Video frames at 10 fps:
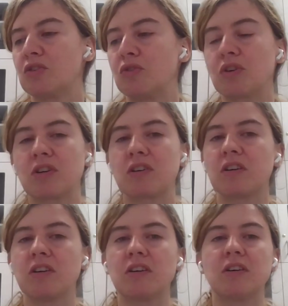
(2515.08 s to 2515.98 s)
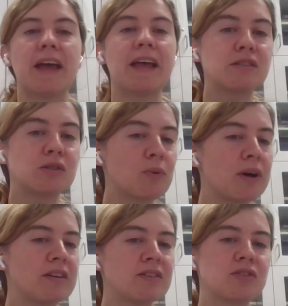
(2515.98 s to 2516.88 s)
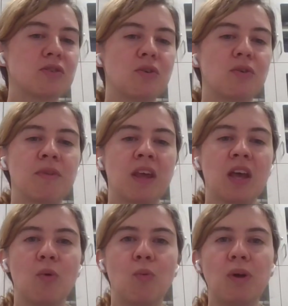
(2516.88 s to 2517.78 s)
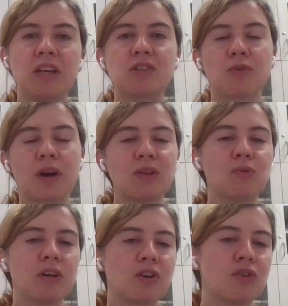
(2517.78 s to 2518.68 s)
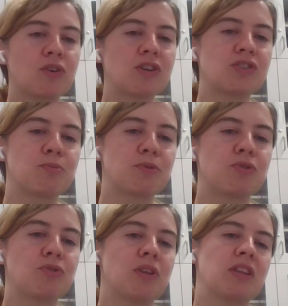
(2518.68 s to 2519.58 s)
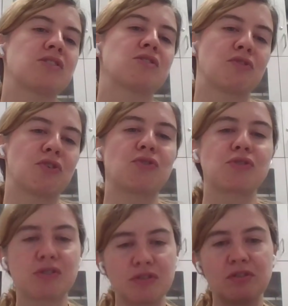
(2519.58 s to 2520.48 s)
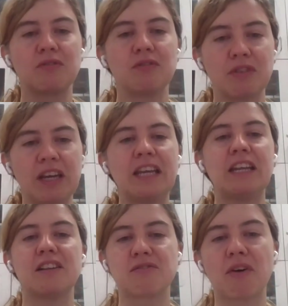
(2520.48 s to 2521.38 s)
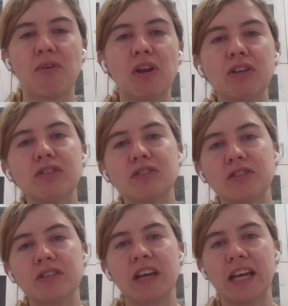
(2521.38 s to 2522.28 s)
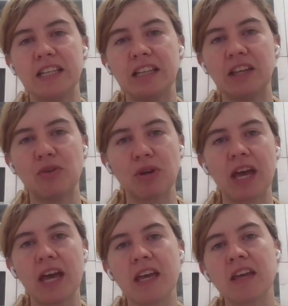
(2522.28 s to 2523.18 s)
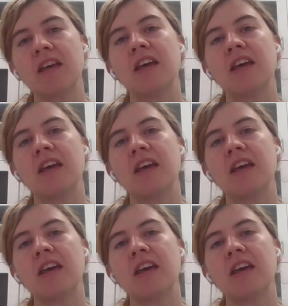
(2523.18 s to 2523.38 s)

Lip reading: look elsewhere. So we try to encourage opportunities, of course, in and around London and in the UK.